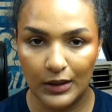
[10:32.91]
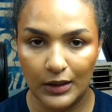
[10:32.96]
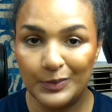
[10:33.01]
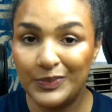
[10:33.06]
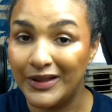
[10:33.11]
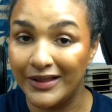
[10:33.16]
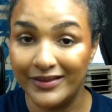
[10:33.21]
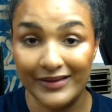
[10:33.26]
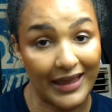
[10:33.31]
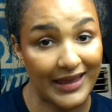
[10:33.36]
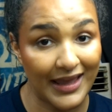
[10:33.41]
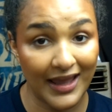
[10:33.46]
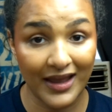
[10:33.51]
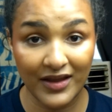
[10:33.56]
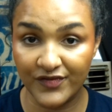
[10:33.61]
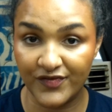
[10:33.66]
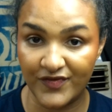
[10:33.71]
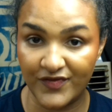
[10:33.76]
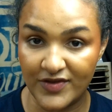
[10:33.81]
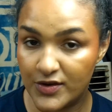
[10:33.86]
playing
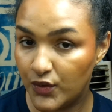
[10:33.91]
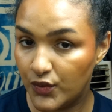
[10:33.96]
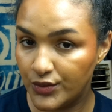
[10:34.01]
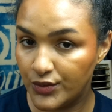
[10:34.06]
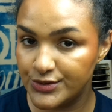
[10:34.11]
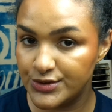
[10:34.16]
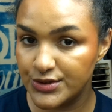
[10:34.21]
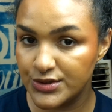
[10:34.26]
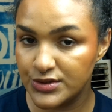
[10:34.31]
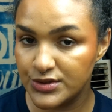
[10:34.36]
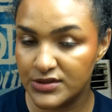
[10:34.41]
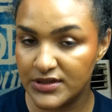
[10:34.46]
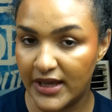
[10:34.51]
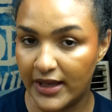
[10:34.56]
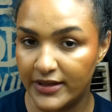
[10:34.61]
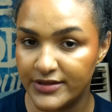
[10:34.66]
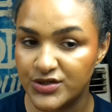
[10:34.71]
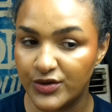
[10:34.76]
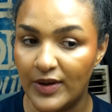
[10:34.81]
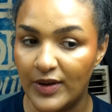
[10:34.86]
field,
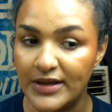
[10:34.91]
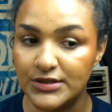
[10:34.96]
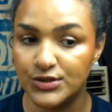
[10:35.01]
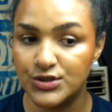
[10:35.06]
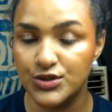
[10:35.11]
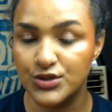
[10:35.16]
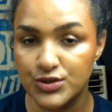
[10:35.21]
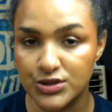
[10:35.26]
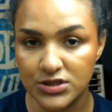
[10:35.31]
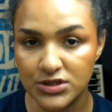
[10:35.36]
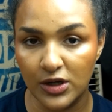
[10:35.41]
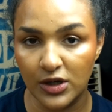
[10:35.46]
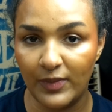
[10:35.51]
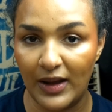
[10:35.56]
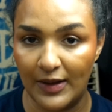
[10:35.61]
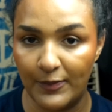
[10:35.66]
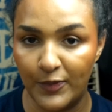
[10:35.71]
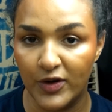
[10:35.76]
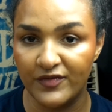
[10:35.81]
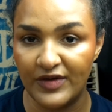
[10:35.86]
and so I do so
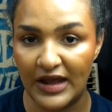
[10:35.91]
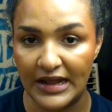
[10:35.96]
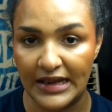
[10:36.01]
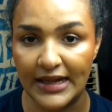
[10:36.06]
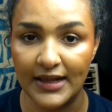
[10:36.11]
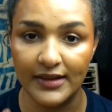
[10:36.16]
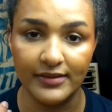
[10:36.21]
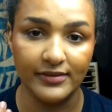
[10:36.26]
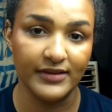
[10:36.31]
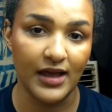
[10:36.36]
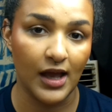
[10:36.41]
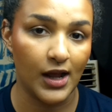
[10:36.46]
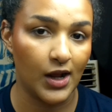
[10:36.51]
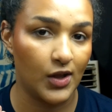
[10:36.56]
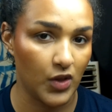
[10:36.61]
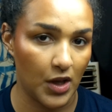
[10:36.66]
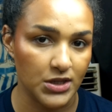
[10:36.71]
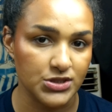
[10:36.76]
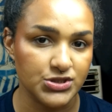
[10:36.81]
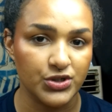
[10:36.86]
by providing a
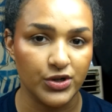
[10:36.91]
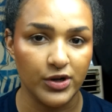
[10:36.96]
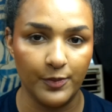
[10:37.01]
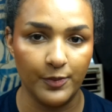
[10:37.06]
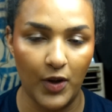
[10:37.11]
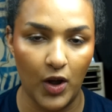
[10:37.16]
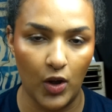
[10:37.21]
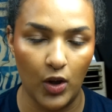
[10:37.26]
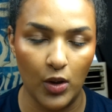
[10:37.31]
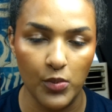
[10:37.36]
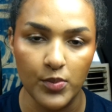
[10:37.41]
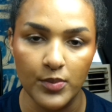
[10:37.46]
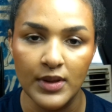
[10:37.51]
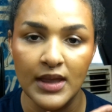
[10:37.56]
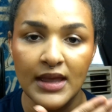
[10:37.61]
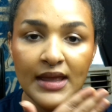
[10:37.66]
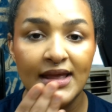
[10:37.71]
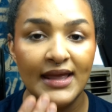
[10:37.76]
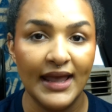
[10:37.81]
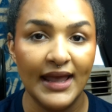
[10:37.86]
gloss or a balm
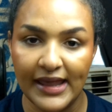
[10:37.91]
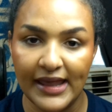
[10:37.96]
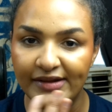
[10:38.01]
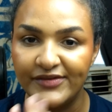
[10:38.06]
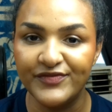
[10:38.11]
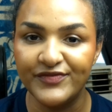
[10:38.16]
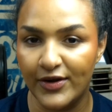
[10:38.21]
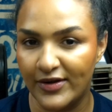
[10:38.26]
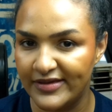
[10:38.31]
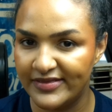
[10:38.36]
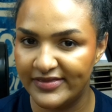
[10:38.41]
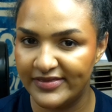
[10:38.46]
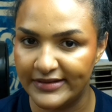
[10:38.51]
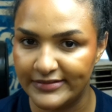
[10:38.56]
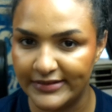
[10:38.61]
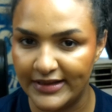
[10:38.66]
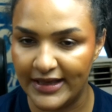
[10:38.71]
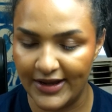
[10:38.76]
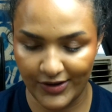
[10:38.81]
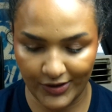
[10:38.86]
in a very
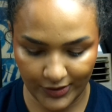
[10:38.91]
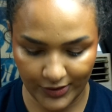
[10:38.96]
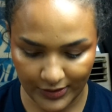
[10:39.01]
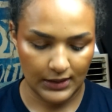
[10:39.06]
thin layer.